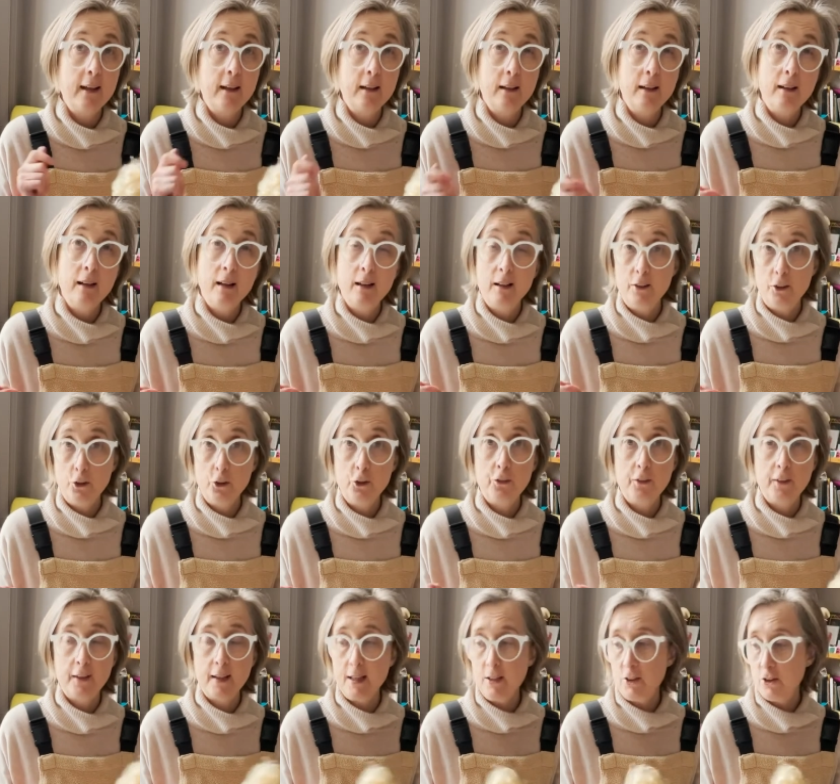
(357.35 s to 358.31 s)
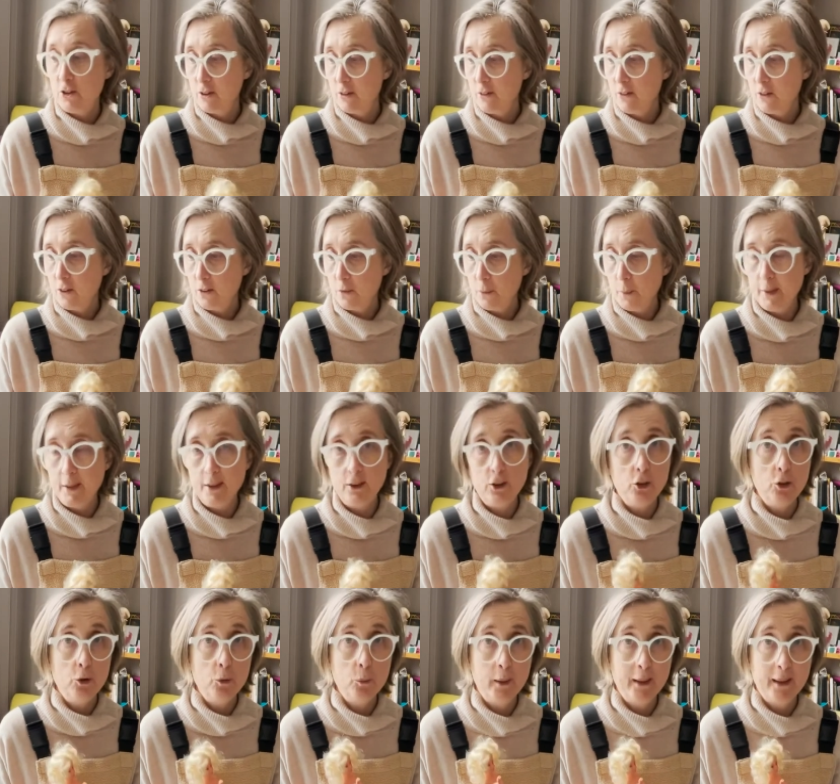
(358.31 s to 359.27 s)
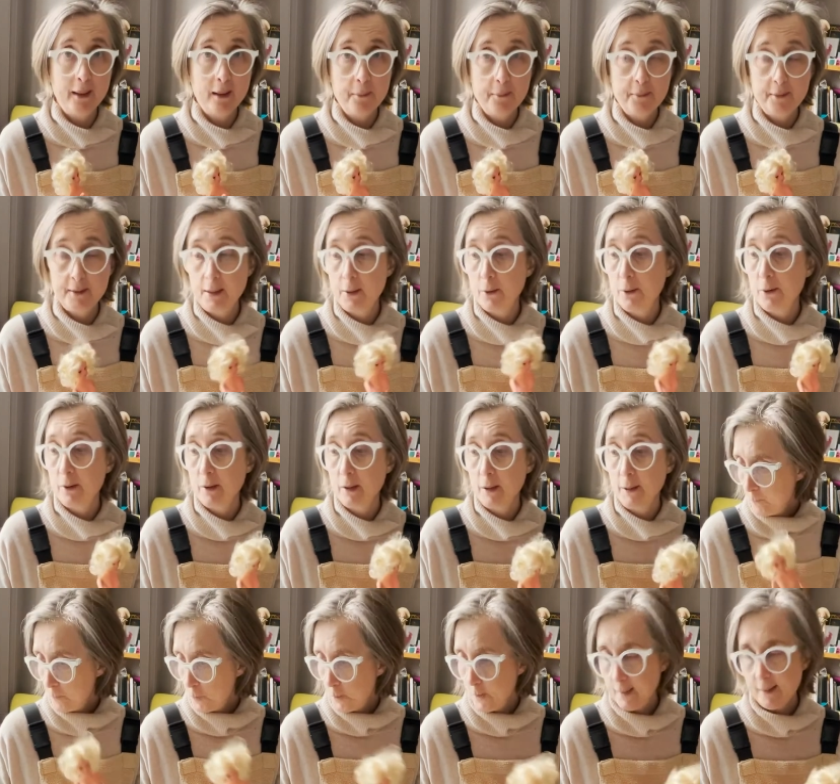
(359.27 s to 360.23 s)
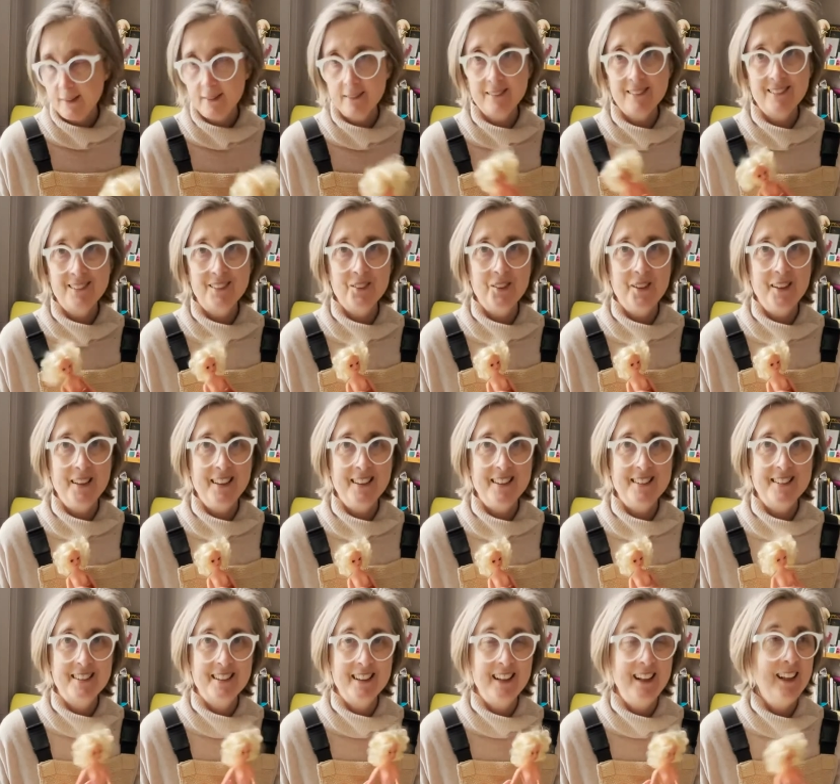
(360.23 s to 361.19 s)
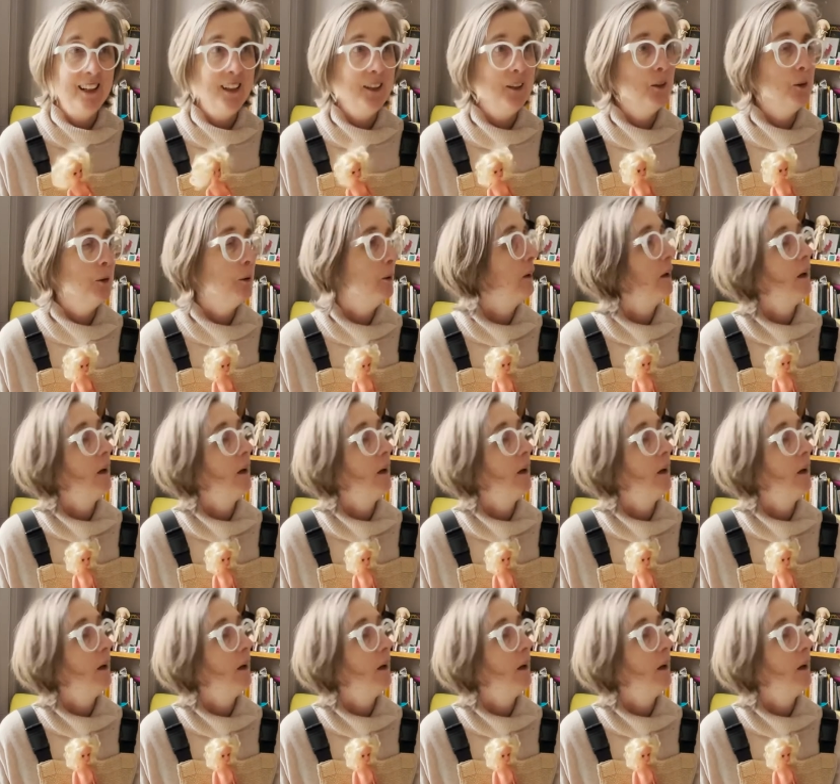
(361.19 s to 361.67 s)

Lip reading: notifications when a new one comes out. What else do I need to tell you?